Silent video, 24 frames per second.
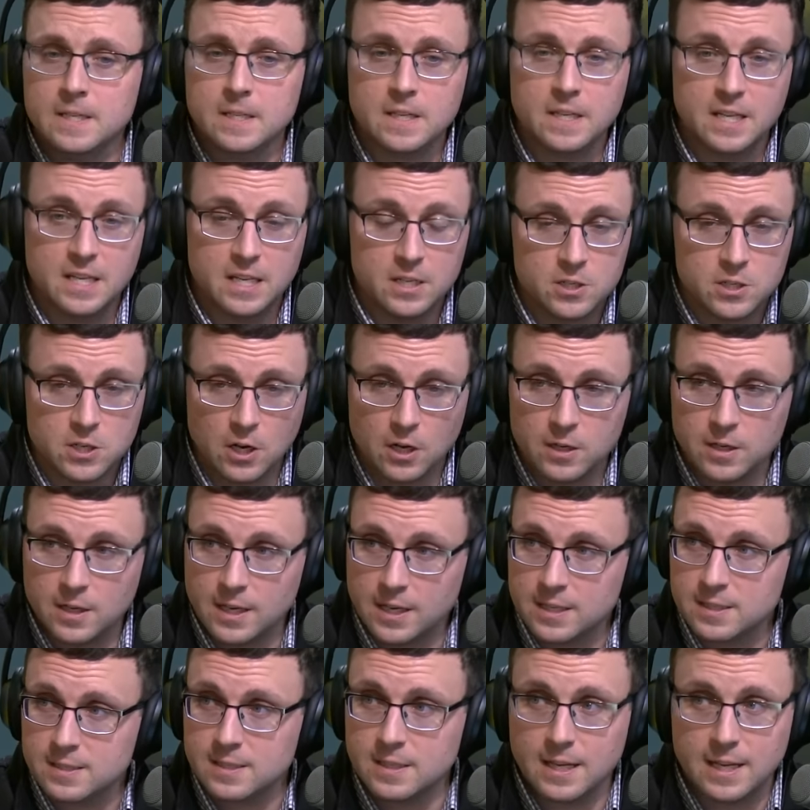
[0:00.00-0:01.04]
Keyshawn
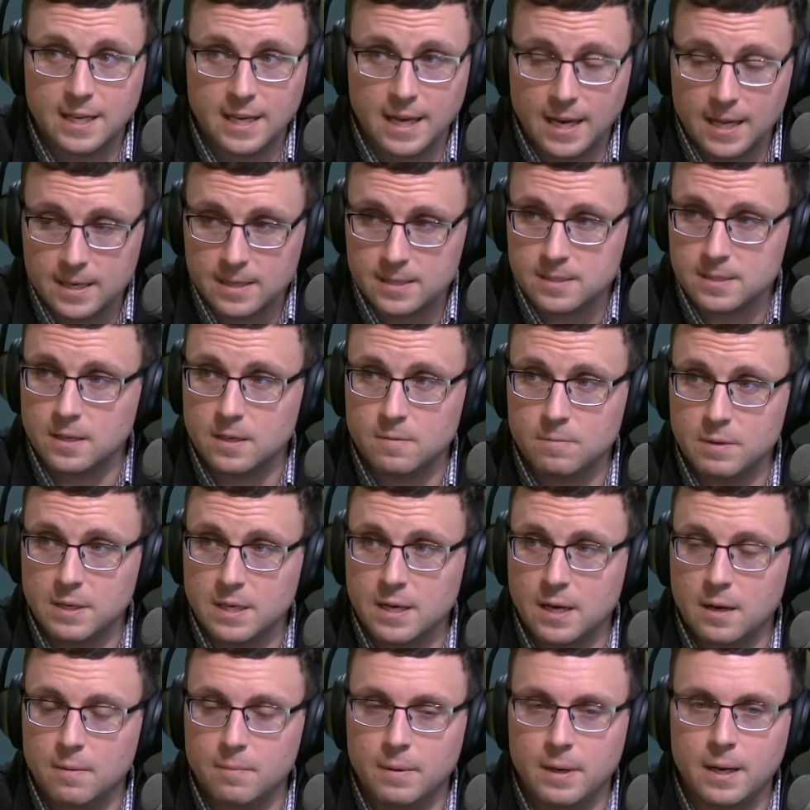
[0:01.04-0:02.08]
Nixon, again, is going to be
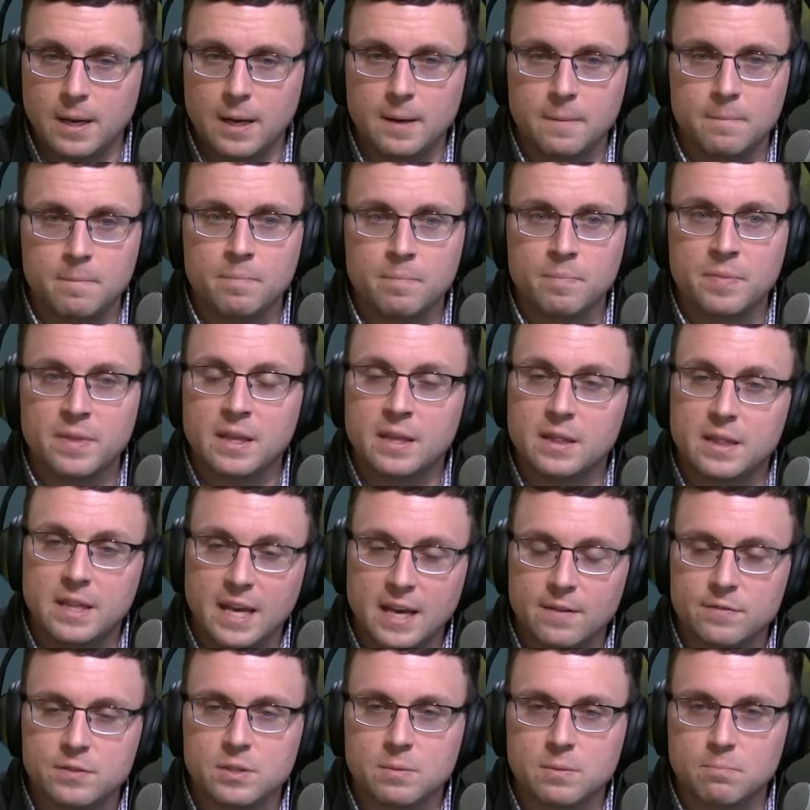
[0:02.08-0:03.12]
coming up. They
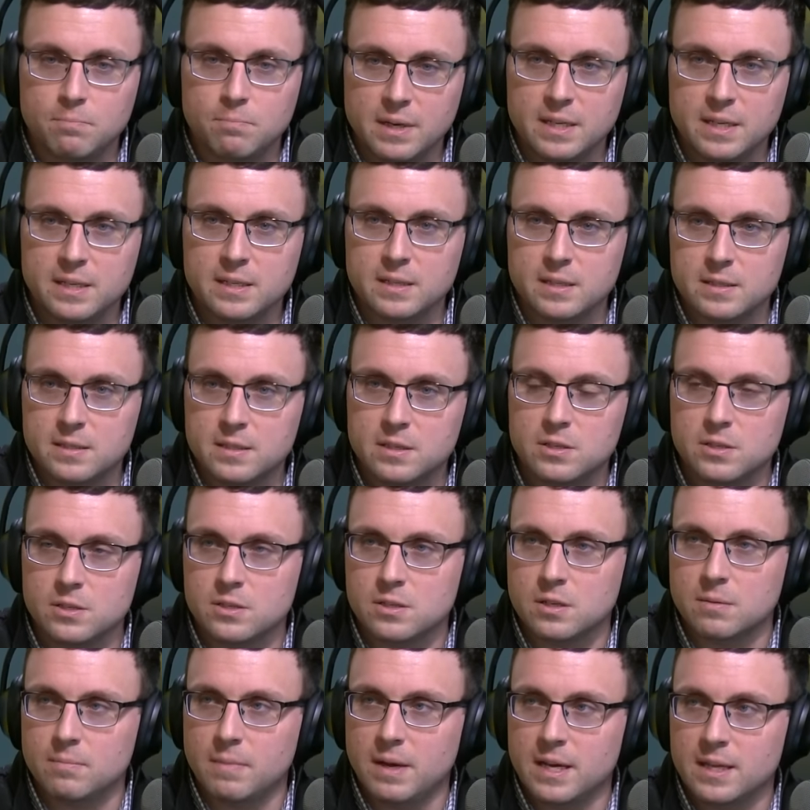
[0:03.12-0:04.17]
have some big decisions
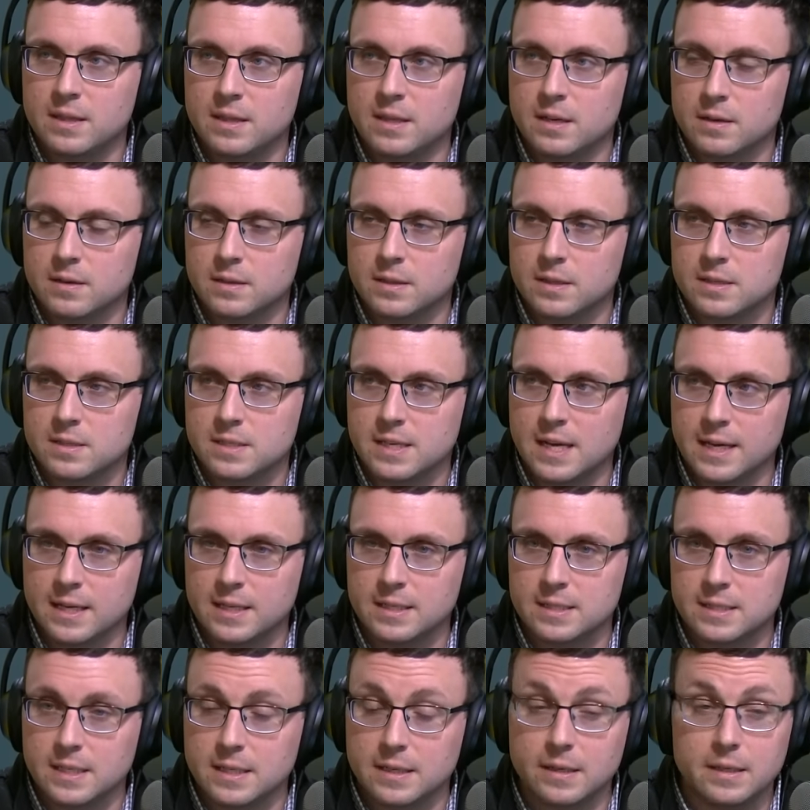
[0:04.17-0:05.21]
to make there in the
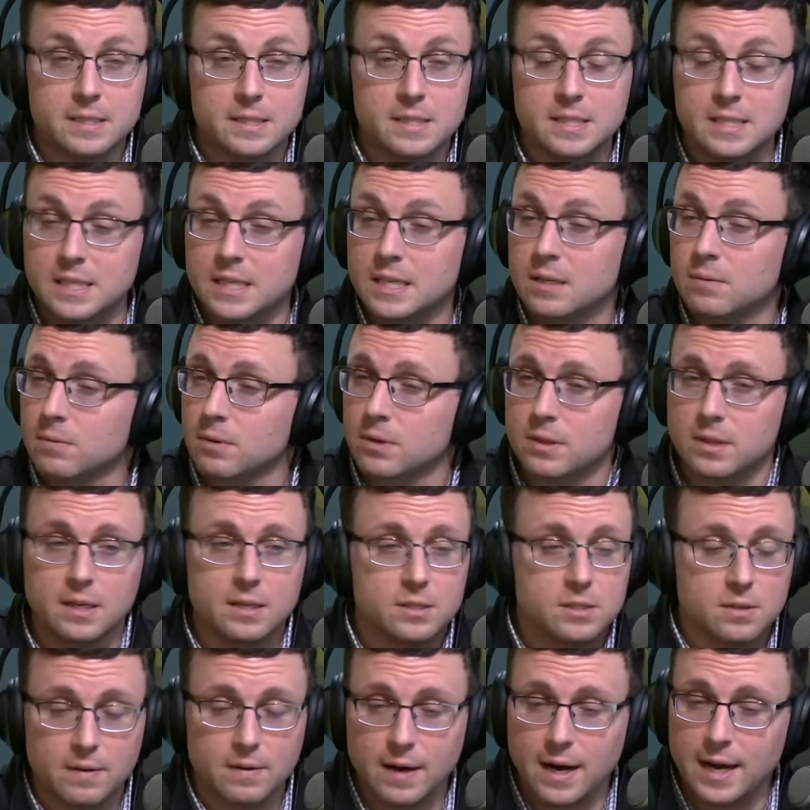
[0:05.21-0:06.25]
secondary, seeing where
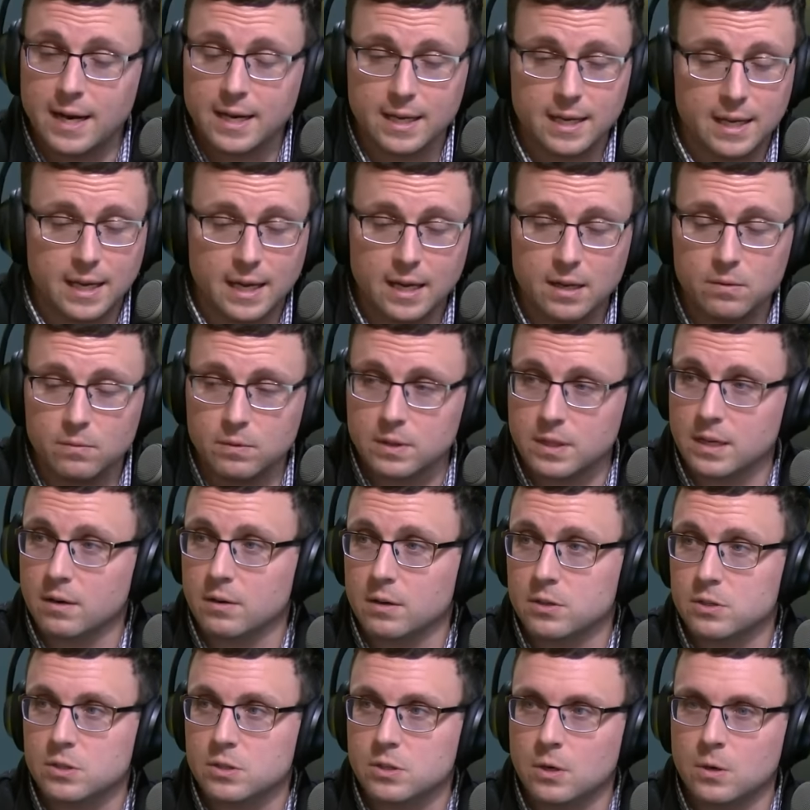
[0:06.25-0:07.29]
things are at again with
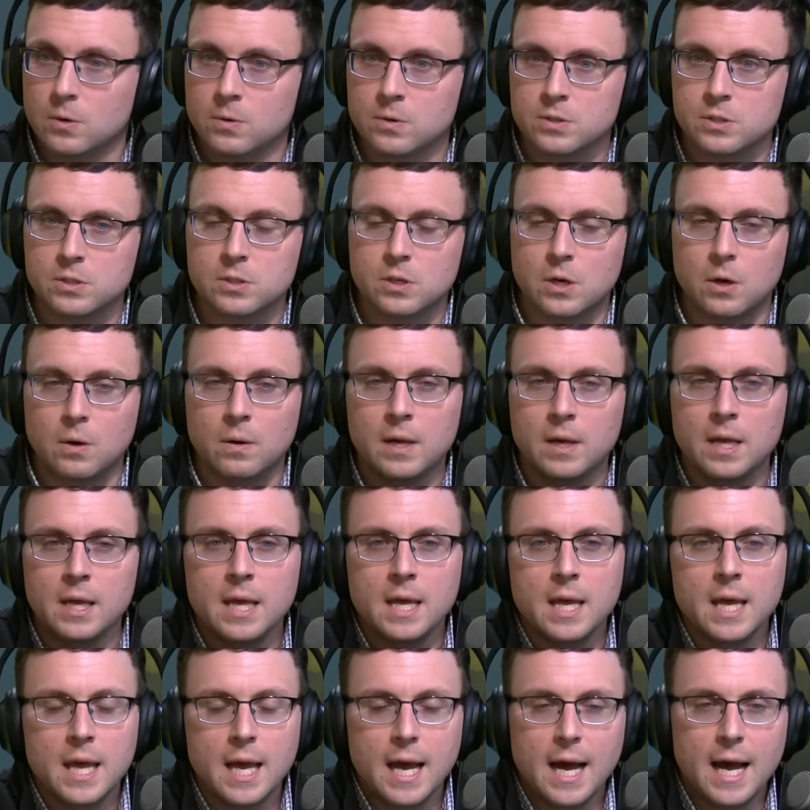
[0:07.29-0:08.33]
Eric Stokes. So
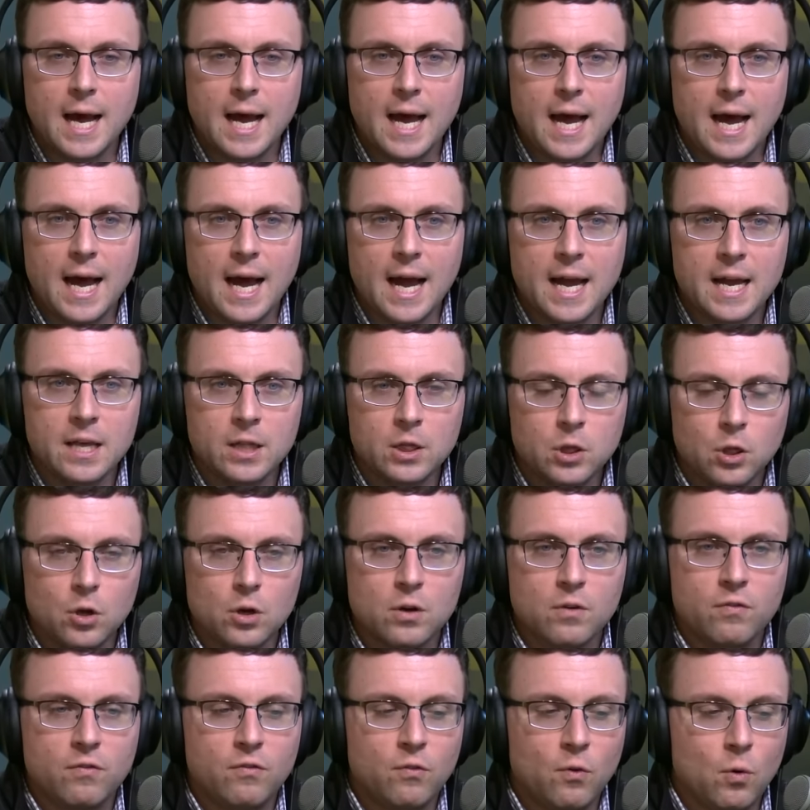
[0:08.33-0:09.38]
I
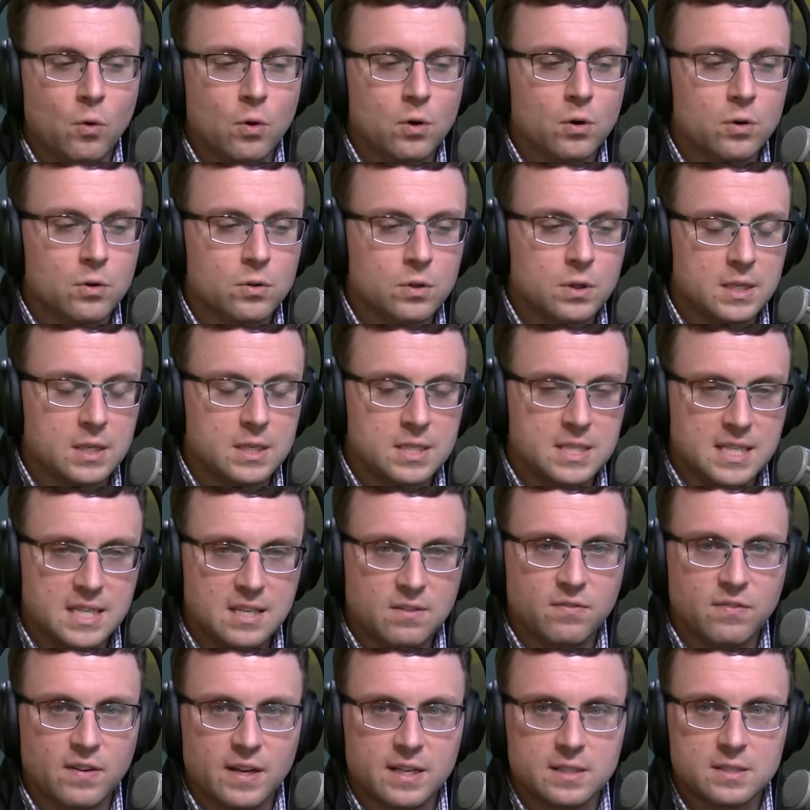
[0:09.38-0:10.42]
look for the
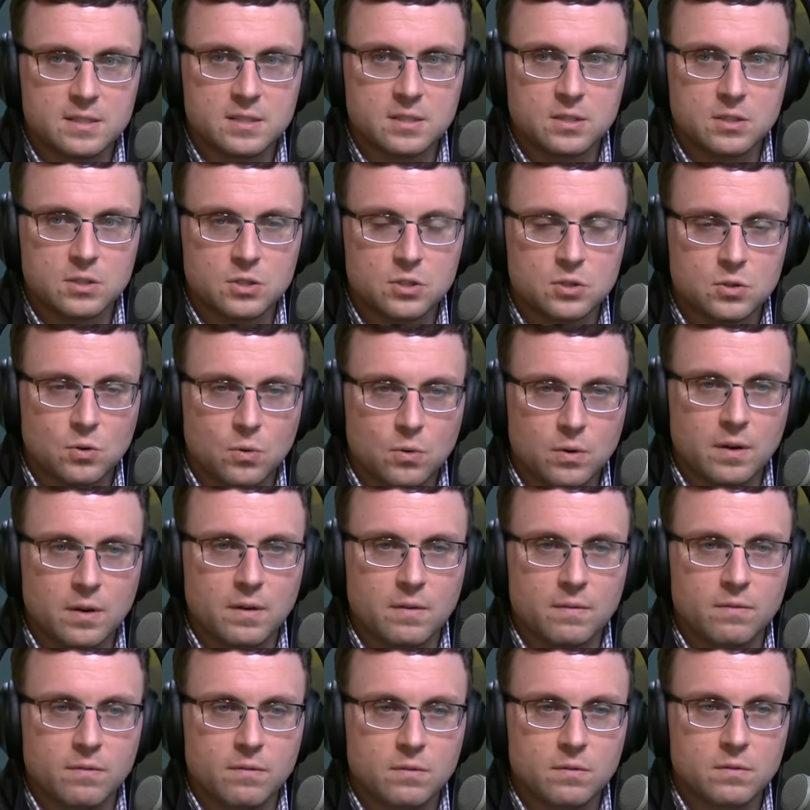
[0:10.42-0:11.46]
defense to sort
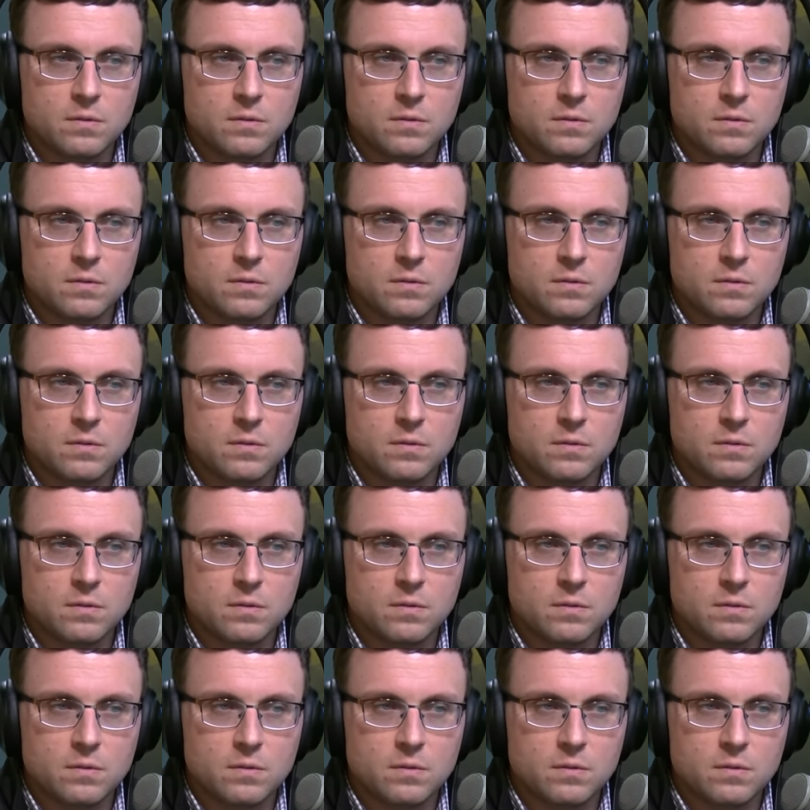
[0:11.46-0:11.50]
of